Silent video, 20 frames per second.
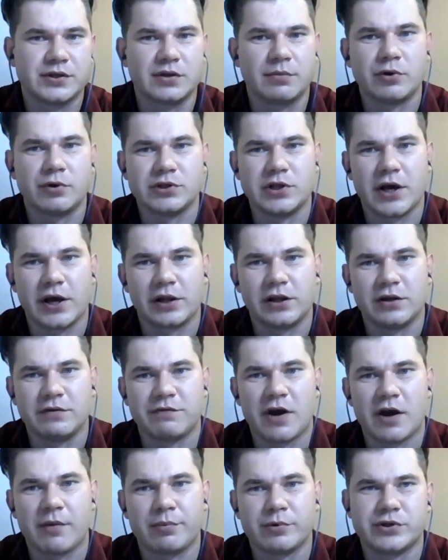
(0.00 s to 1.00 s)
then most likely
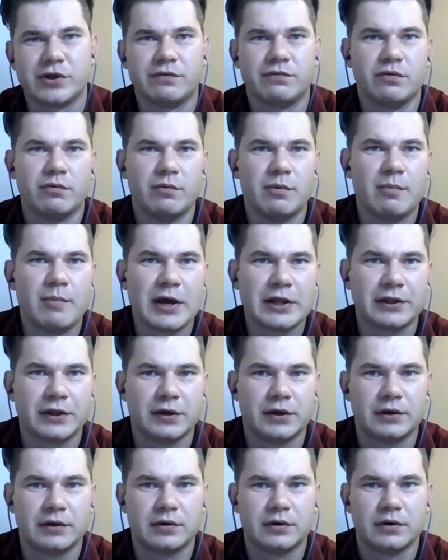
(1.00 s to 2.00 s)
5% will be
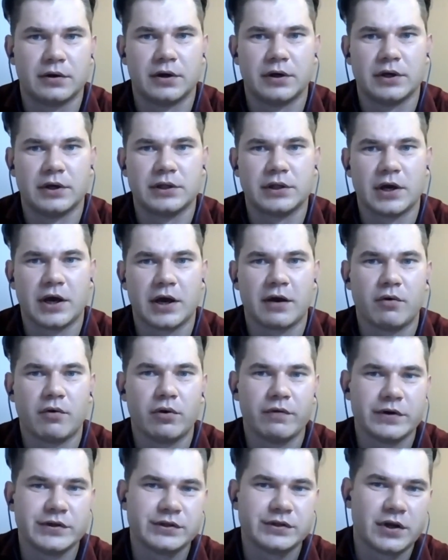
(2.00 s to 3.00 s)
better, right? I have
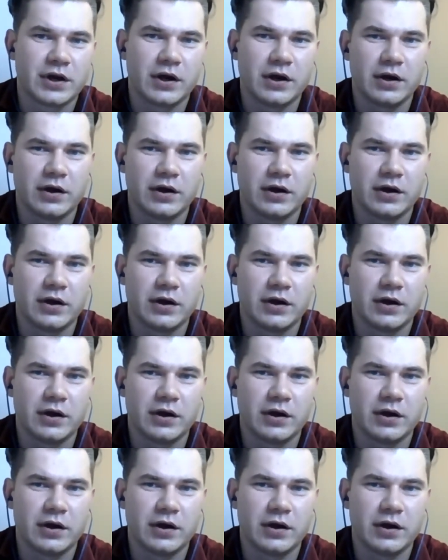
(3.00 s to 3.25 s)
always